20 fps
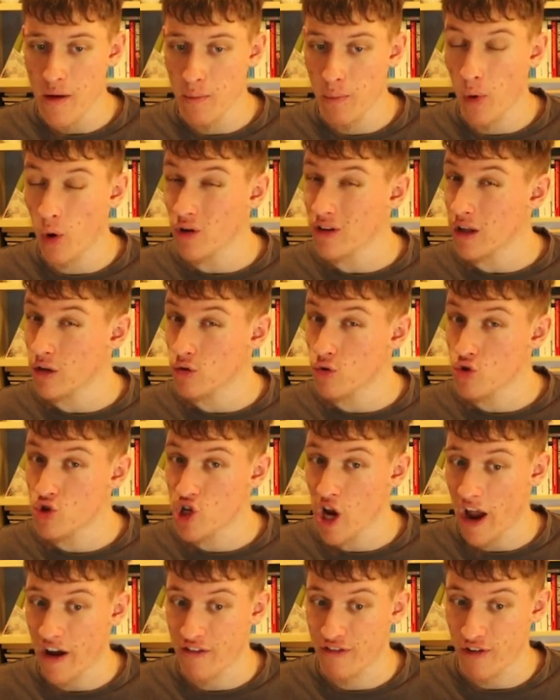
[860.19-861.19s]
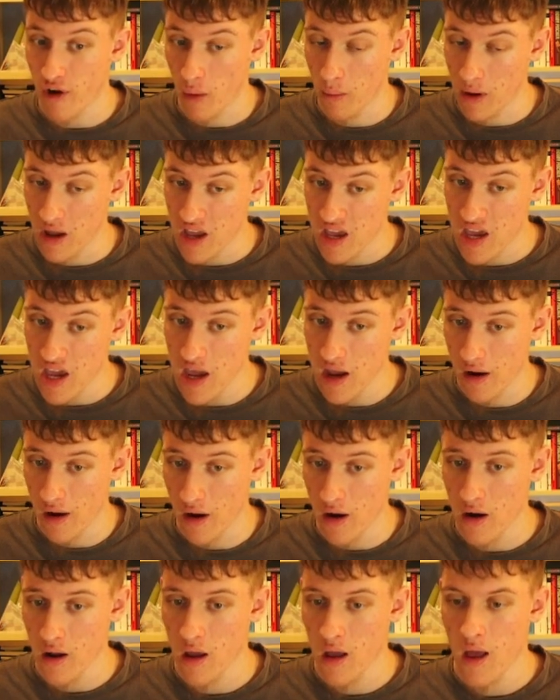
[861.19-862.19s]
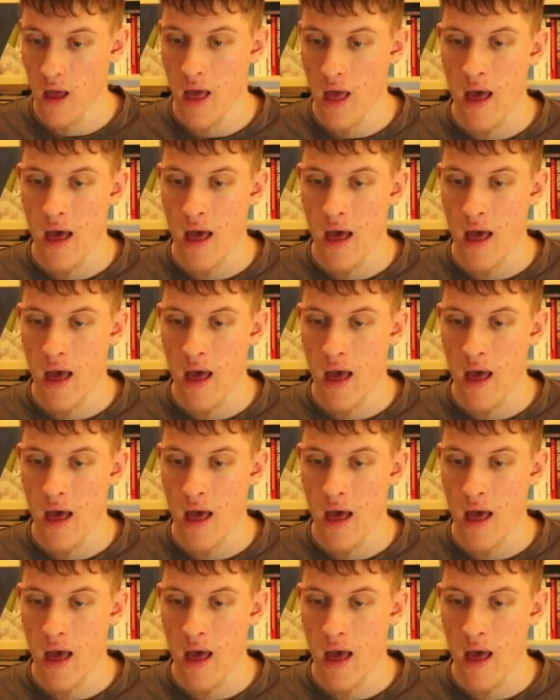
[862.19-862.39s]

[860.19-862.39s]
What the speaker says: important to check from here.